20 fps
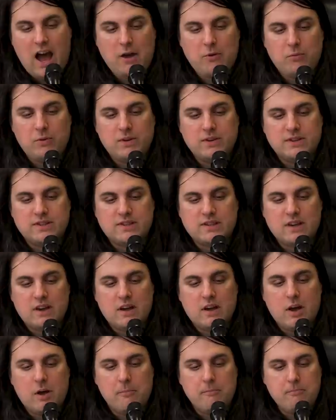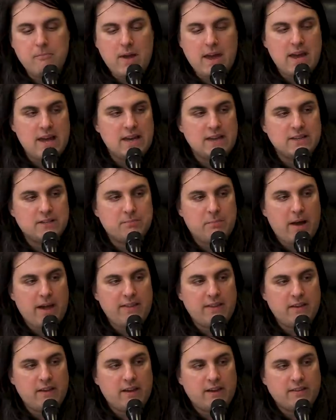I was amazed by
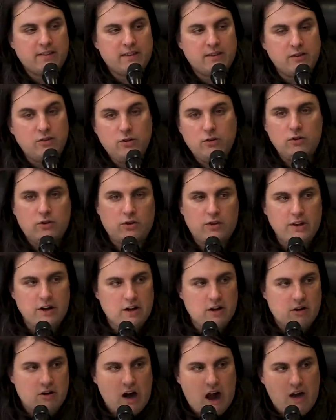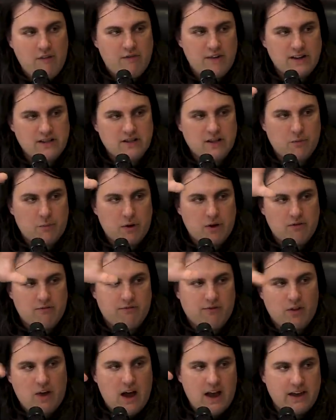the like, the nuclear graphics, like where you're
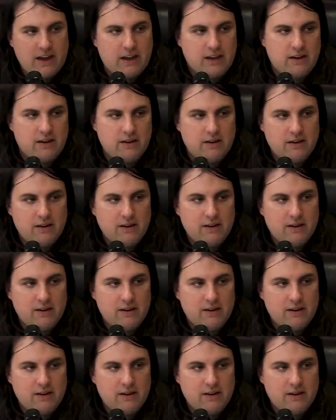flying.